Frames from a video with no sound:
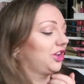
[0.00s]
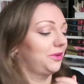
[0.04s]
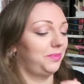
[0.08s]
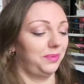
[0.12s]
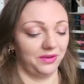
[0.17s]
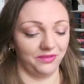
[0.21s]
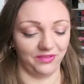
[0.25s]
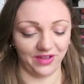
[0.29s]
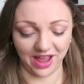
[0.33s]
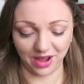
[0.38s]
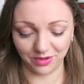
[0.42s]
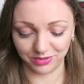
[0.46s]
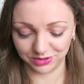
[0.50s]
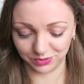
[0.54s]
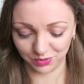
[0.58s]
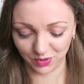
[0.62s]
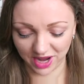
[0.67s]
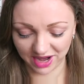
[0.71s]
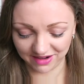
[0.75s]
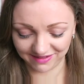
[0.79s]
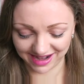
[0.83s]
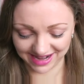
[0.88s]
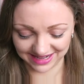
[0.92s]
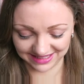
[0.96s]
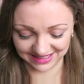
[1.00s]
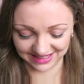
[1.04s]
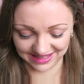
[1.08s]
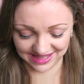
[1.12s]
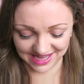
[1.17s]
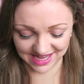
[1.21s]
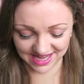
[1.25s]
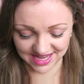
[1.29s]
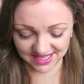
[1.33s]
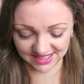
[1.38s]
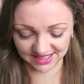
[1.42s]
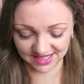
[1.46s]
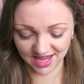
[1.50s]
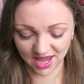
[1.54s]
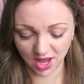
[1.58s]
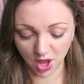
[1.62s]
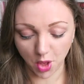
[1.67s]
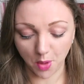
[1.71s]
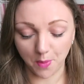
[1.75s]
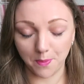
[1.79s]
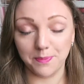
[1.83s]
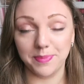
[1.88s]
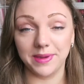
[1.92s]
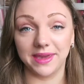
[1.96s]
couple of hours wear out of these
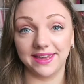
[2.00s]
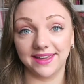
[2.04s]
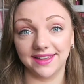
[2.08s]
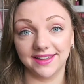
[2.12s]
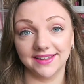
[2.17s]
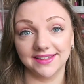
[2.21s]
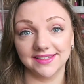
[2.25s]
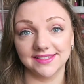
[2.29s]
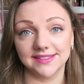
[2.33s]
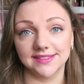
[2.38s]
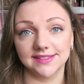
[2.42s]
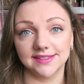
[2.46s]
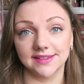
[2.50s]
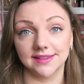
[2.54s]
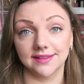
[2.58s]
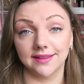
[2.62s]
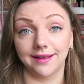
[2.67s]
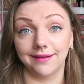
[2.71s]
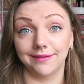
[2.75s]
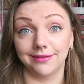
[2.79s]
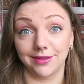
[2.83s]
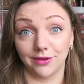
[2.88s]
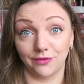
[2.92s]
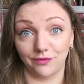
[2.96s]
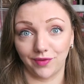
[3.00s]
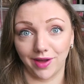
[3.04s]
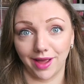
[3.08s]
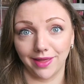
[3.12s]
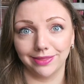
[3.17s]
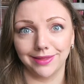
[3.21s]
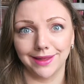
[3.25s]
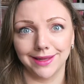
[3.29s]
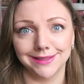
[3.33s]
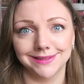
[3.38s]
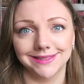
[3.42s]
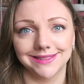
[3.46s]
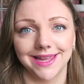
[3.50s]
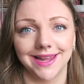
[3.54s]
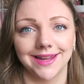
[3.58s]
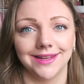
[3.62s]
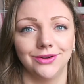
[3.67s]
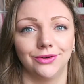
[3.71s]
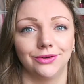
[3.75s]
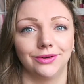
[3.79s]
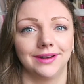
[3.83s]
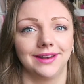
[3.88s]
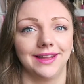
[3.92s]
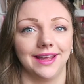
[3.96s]
because of the fact they stain
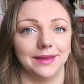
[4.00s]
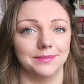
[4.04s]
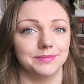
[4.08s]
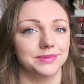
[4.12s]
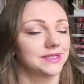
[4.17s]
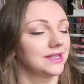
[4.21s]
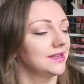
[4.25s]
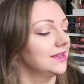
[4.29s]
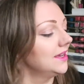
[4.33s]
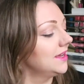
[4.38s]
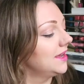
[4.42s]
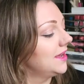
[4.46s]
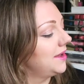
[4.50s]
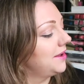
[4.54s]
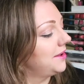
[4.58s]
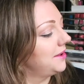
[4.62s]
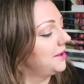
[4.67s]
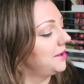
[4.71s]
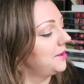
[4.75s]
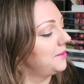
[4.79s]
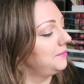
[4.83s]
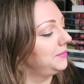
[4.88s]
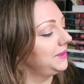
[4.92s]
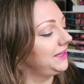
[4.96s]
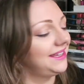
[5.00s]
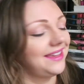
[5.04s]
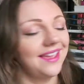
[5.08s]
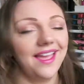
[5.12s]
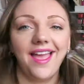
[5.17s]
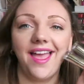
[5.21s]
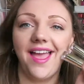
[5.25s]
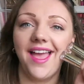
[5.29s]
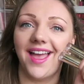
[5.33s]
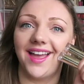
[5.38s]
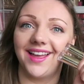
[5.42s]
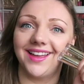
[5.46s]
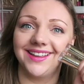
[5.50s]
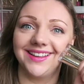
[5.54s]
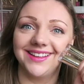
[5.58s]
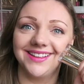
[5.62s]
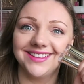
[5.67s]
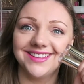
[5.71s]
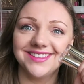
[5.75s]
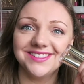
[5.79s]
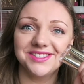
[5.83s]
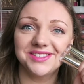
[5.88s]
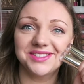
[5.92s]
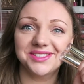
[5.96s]
your lips. But yeah,
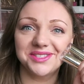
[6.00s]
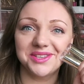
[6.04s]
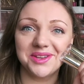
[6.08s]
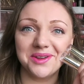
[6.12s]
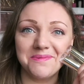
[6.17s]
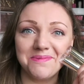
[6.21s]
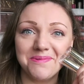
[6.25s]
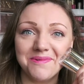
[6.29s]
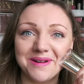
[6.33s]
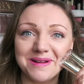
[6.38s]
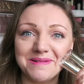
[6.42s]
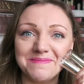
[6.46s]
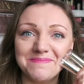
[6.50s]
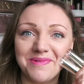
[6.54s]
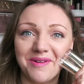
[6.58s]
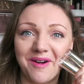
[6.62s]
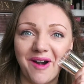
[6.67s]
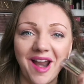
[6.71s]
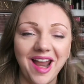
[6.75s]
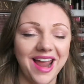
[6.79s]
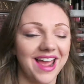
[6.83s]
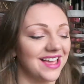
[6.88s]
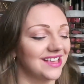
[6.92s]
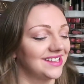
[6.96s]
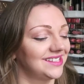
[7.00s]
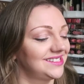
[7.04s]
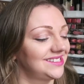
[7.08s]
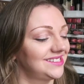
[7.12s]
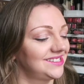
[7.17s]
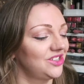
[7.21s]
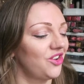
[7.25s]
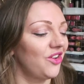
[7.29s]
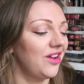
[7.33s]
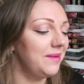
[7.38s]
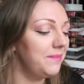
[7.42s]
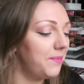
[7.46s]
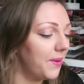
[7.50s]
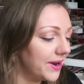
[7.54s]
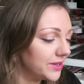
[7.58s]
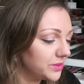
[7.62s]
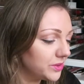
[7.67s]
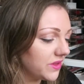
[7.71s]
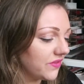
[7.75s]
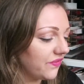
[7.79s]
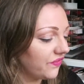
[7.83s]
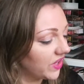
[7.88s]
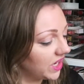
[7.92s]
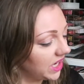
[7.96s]
super impressed. Not
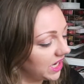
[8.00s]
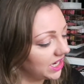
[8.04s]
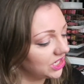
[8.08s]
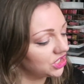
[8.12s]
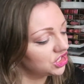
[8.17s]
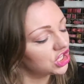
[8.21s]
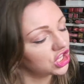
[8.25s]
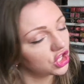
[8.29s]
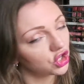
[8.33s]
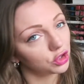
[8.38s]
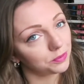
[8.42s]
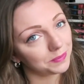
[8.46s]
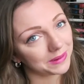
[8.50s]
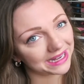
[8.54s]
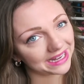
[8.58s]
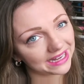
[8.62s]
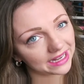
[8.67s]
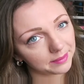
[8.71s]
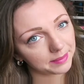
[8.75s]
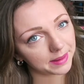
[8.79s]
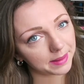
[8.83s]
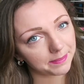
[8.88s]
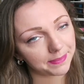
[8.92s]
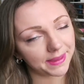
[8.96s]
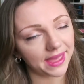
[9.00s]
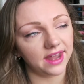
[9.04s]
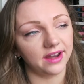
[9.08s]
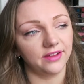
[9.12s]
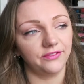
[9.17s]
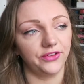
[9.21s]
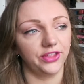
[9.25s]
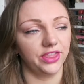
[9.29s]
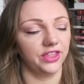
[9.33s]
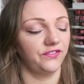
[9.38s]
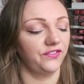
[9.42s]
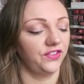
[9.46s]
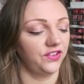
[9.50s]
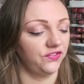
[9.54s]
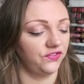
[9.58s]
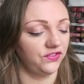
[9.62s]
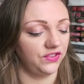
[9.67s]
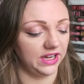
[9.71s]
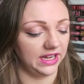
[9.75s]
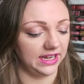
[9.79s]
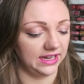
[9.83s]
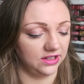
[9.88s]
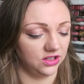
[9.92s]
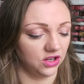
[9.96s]
impressed with the finish. They could be a little bit better for the
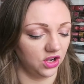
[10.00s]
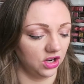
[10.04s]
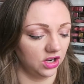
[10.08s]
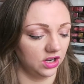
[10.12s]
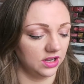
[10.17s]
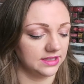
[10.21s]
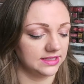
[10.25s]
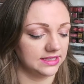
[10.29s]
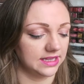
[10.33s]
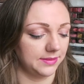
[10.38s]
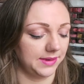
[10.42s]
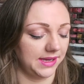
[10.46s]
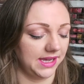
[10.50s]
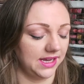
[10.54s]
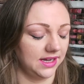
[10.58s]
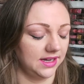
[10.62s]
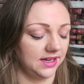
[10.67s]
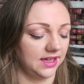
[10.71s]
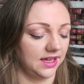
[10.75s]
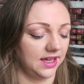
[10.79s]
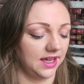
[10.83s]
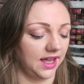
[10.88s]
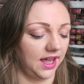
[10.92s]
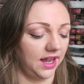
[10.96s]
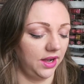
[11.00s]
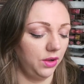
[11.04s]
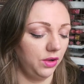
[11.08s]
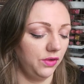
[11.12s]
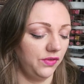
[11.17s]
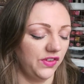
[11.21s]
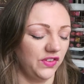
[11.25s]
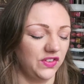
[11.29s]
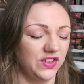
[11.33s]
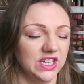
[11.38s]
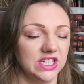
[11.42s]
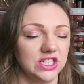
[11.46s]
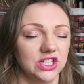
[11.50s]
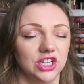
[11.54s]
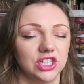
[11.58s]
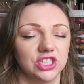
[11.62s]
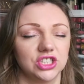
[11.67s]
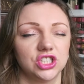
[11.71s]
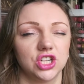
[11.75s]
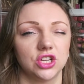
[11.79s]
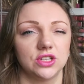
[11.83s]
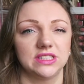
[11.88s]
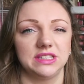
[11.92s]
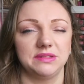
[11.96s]
$15. I mean, I know
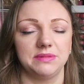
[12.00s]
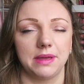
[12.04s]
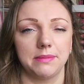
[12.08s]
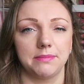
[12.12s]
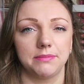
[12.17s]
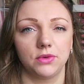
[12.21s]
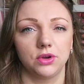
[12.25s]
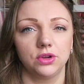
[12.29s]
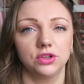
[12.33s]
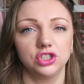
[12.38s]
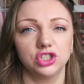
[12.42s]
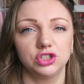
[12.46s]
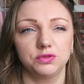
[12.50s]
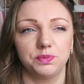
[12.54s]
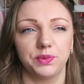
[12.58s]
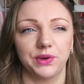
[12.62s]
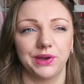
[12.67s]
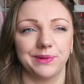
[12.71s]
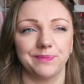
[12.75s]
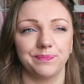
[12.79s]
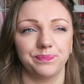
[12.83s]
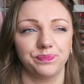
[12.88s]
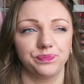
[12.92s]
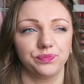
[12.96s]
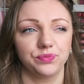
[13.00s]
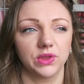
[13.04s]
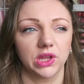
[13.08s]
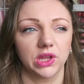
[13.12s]
$15 don't seem that much, but